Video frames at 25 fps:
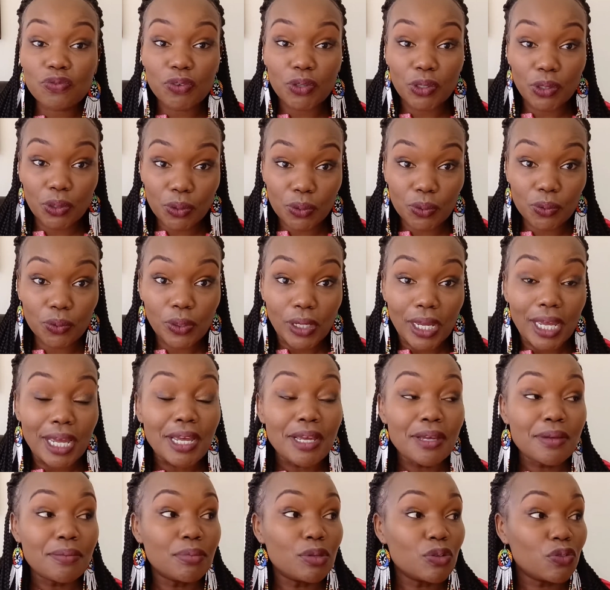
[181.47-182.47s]
for you
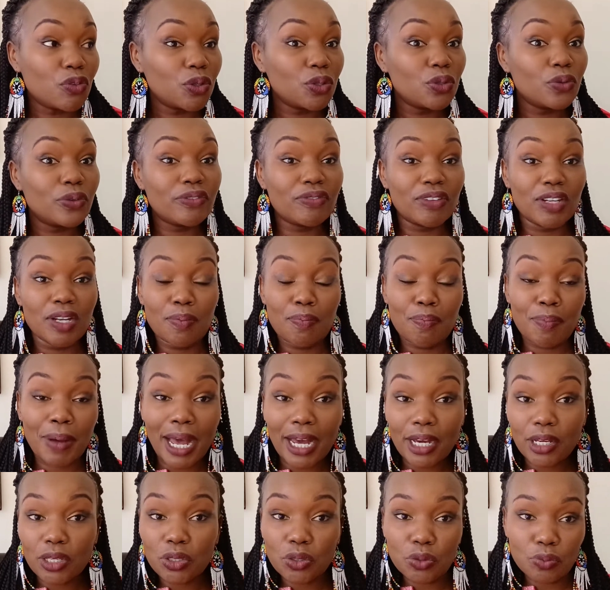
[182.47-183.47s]
before you even
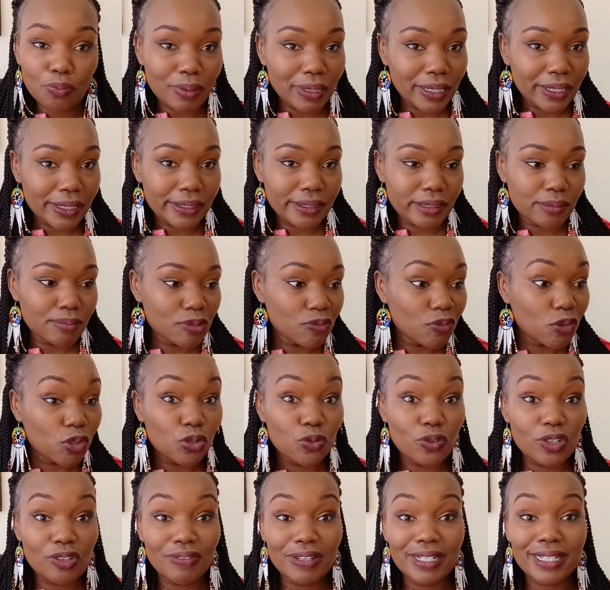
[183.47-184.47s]
pack your bags, before
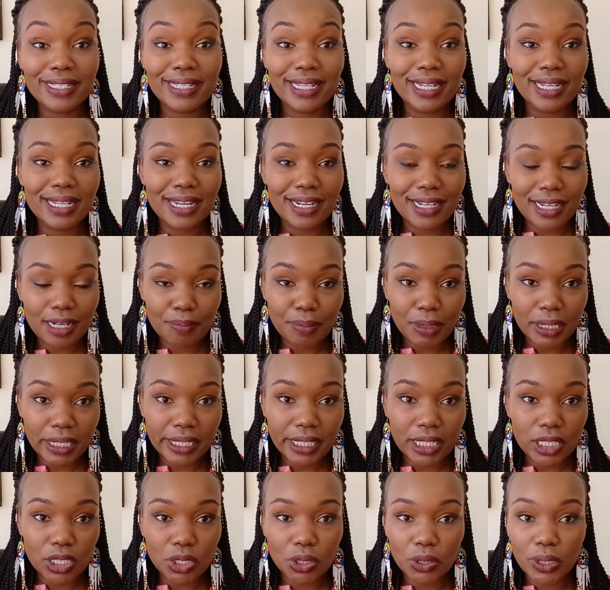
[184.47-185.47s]
you even send that
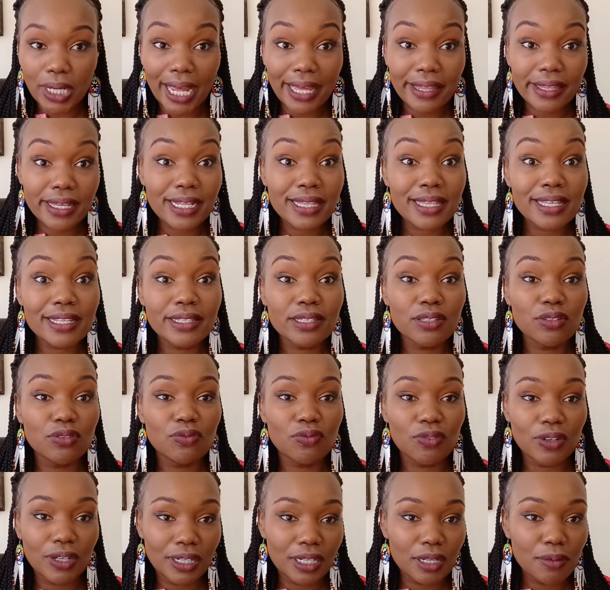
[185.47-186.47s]
application. I think this is
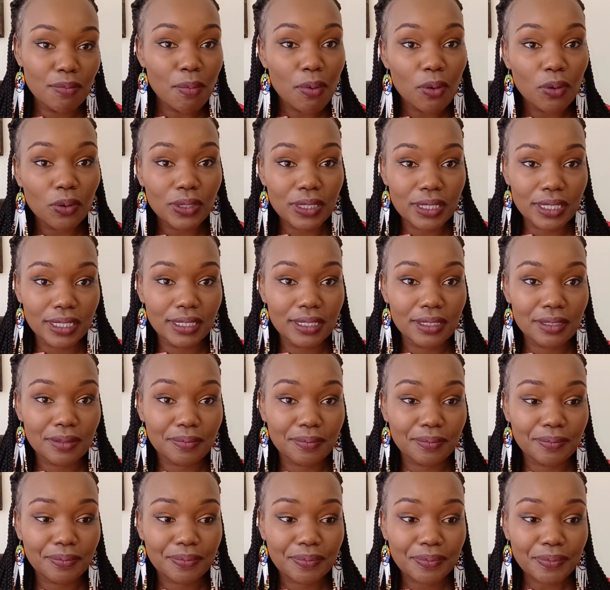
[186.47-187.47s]
very important.
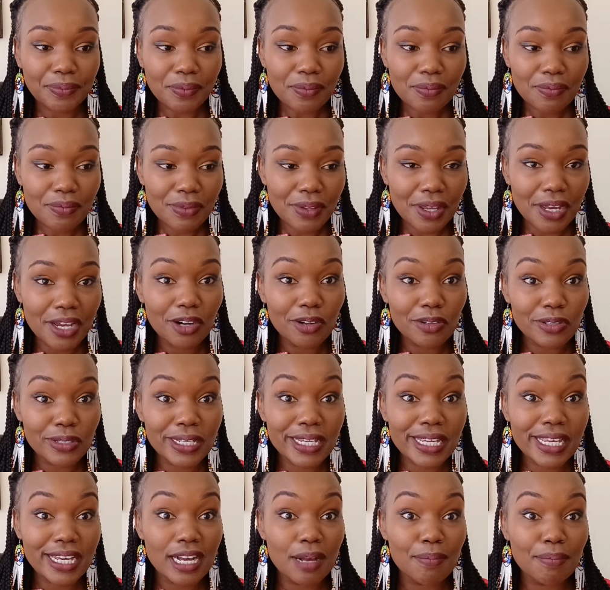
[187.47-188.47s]
And I was
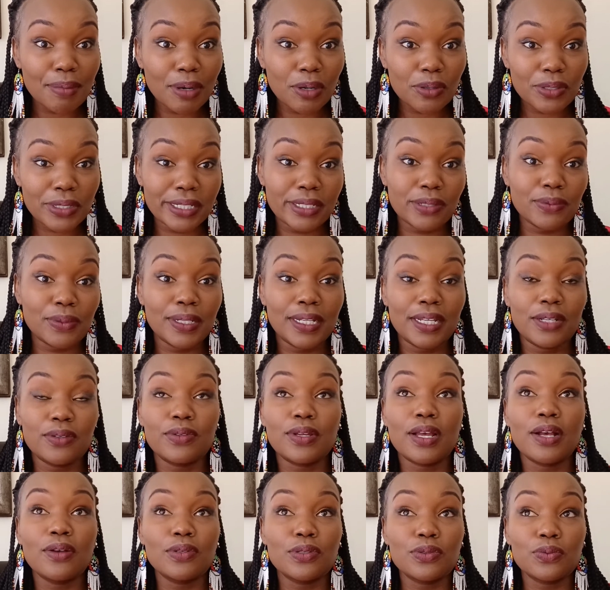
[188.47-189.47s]
thinking about it
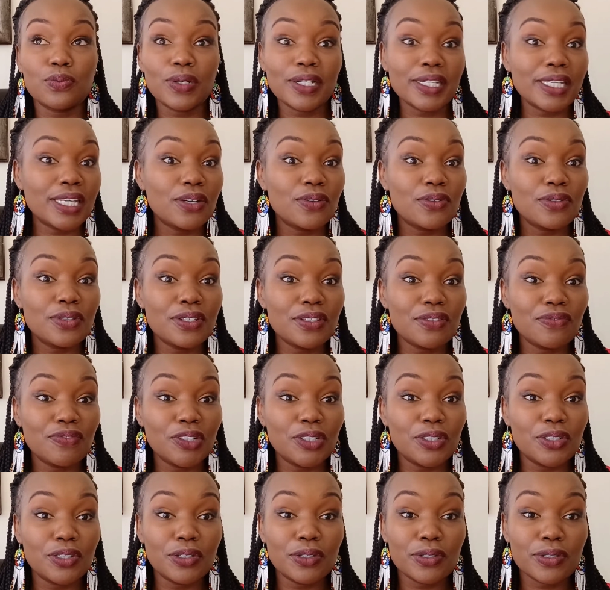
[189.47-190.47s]
while I was working on this
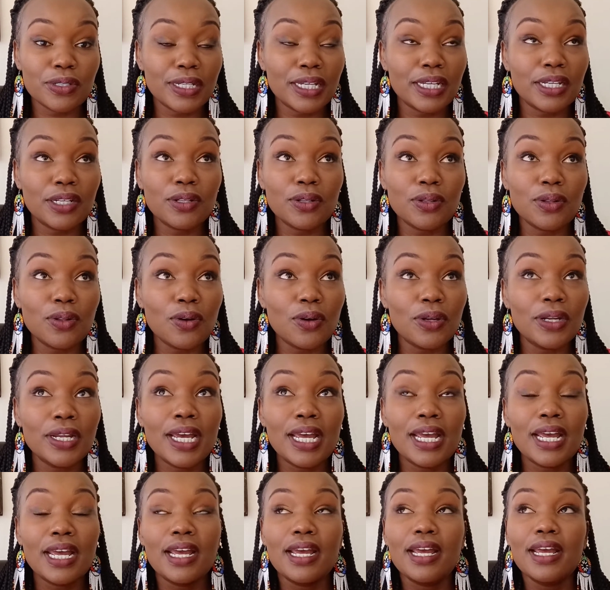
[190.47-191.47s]
video and I was like, God,
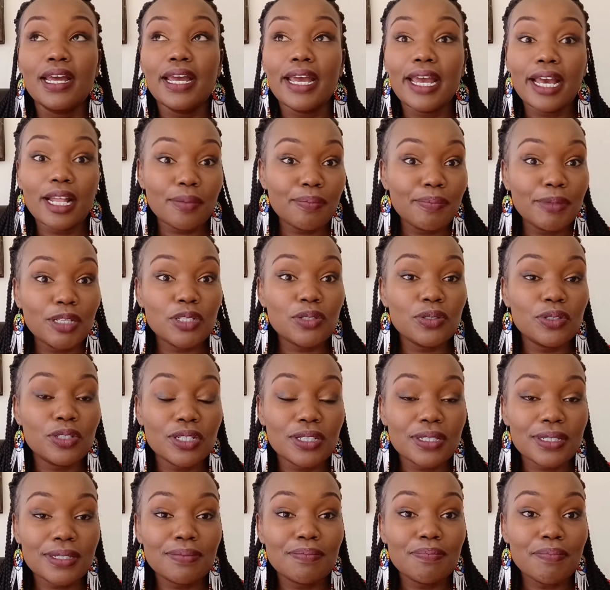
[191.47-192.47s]
help me to
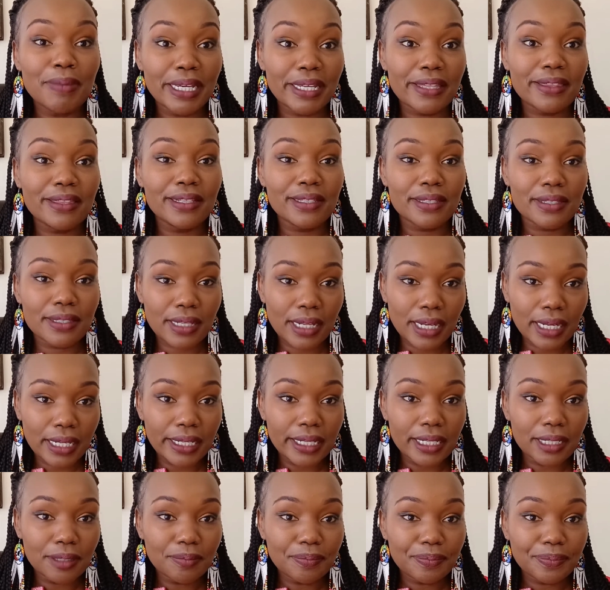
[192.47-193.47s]
just make this
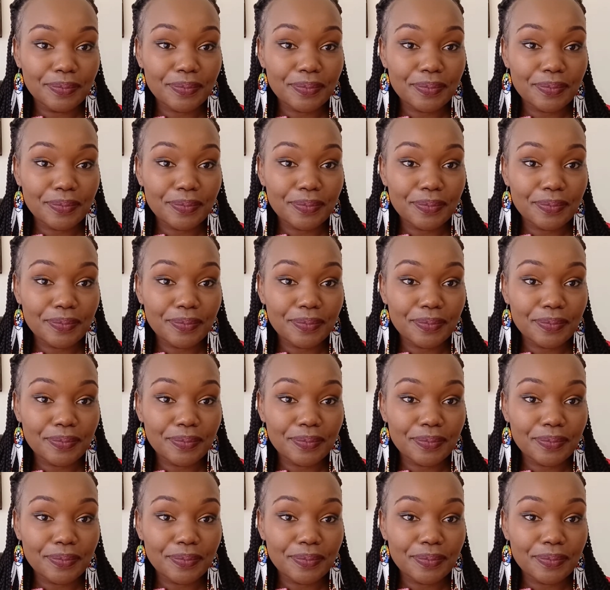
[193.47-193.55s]
clear.